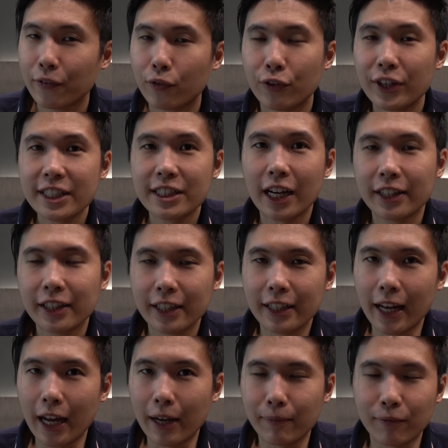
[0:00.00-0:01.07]
if you restarted
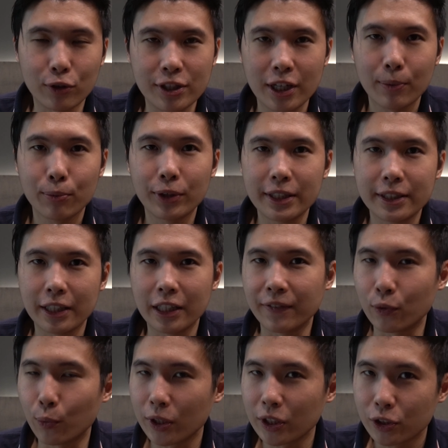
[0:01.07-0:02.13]
the app for some reason, if
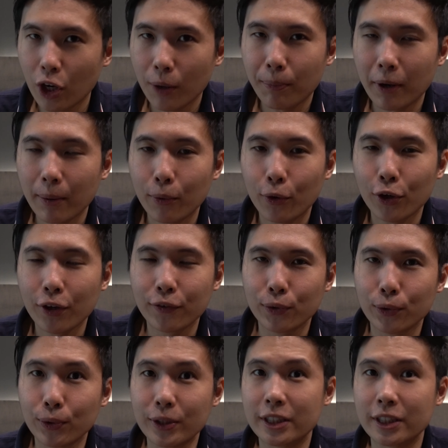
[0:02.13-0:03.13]
you want to top up, all you have to do